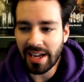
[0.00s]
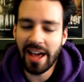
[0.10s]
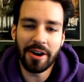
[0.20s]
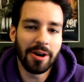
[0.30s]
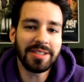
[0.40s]
I
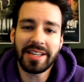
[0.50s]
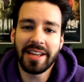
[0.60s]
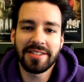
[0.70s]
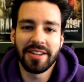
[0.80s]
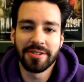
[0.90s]
don't know, as a
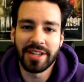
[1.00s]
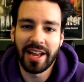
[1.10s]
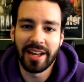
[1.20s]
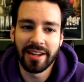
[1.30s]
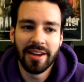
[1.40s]
kid, it's
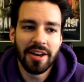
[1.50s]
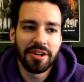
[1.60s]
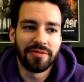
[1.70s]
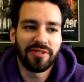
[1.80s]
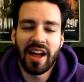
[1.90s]
entertaining.
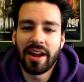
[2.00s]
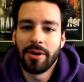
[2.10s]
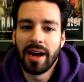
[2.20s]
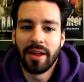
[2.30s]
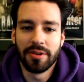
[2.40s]
You're flying
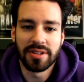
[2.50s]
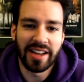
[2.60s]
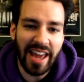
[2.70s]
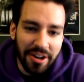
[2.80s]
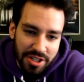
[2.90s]
around, there's
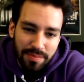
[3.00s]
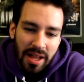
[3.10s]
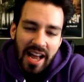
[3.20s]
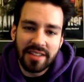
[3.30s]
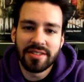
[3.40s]
like energy
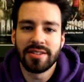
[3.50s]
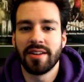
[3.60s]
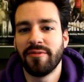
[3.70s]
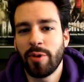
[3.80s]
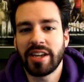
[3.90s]
blasts and
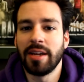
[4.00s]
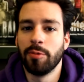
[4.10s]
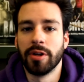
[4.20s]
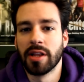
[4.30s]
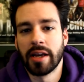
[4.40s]
stuff. What kid
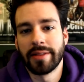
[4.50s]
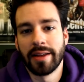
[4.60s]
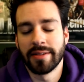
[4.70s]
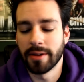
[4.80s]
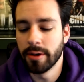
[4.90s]
wouldn't like
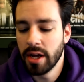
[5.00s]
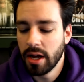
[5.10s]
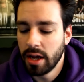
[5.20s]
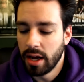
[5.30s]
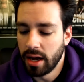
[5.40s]
that? So,
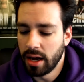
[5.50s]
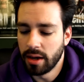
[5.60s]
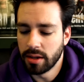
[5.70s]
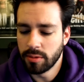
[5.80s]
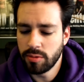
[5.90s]

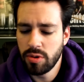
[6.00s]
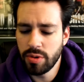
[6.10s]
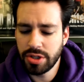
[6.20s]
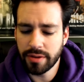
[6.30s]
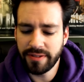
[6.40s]
uh, who
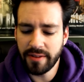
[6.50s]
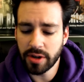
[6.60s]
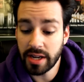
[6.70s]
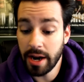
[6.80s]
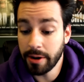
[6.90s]
was your
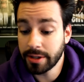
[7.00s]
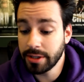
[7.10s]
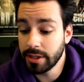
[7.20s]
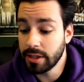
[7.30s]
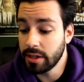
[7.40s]
favorite
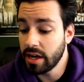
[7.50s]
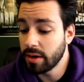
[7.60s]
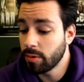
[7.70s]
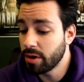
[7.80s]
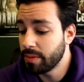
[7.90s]
character,
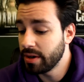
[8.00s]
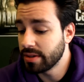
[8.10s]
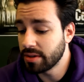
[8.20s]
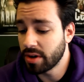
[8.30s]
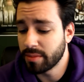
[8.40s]
and what are your
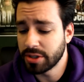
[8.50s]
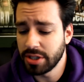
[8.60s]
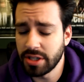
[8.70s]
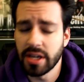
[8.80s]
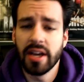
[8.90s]
opinions on Dragon Ball
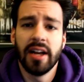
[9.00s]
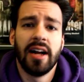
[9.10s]
G T?